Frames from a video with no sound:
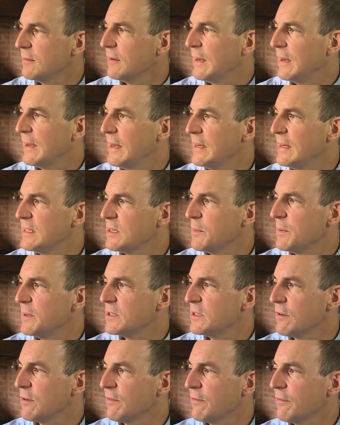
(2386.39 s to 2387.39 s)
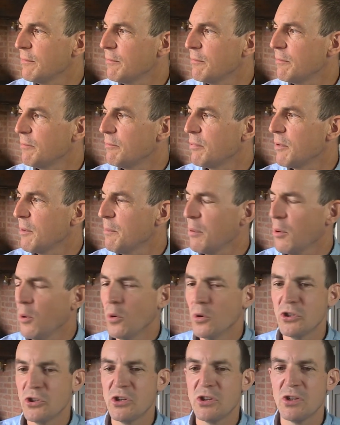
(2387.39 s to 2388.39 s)
It needs to be sort of
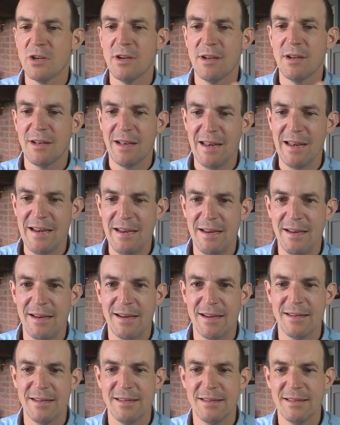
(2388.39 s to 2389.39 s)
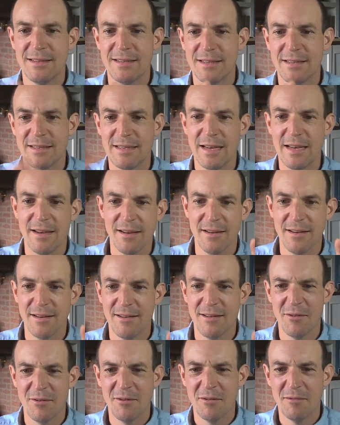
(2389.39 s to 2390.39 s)
proportionately considered,
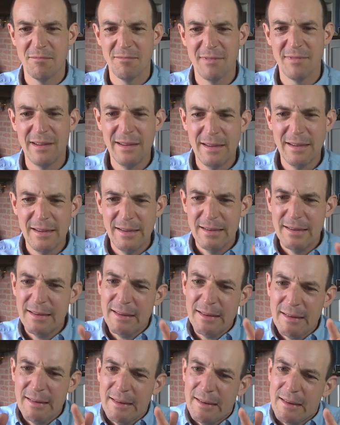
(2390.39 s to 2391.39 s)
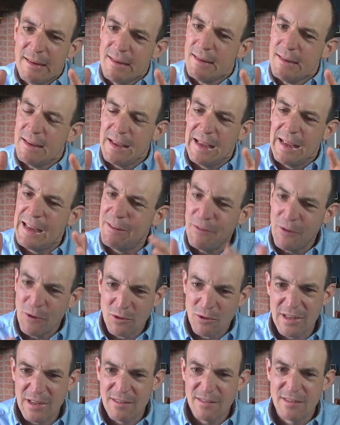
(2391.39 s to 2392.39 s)
or if you're
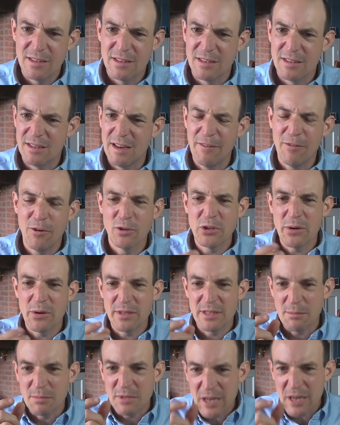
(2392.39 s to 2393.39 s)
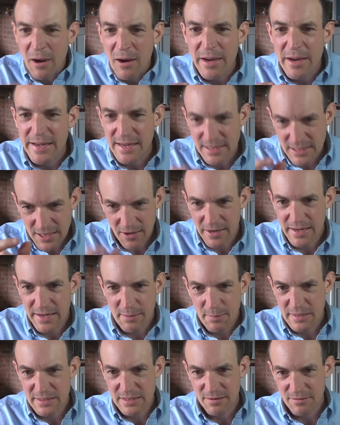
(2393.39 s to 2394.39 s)
doing some tiny
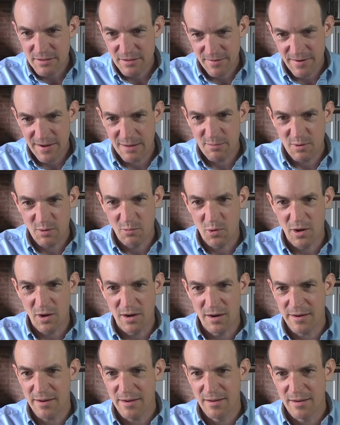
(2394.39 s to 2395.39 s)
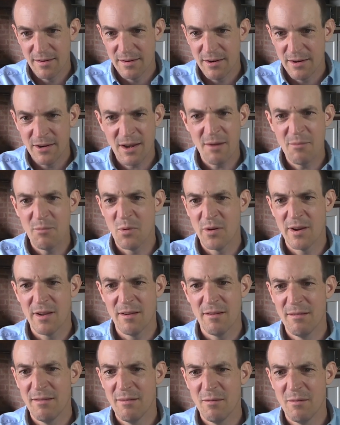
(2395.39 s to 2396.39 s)
piece of development work, you don't want
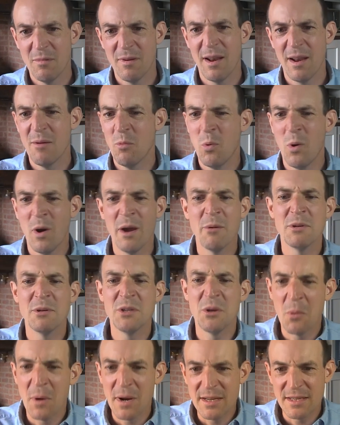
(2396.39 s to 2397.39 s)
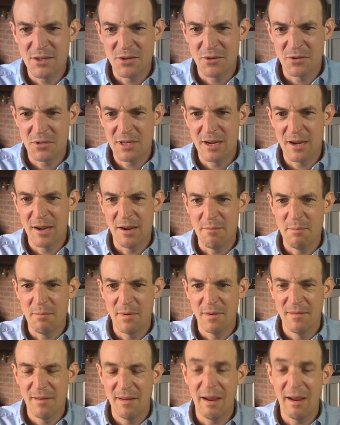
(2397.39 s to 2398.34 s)
to, like, why would you waste your time?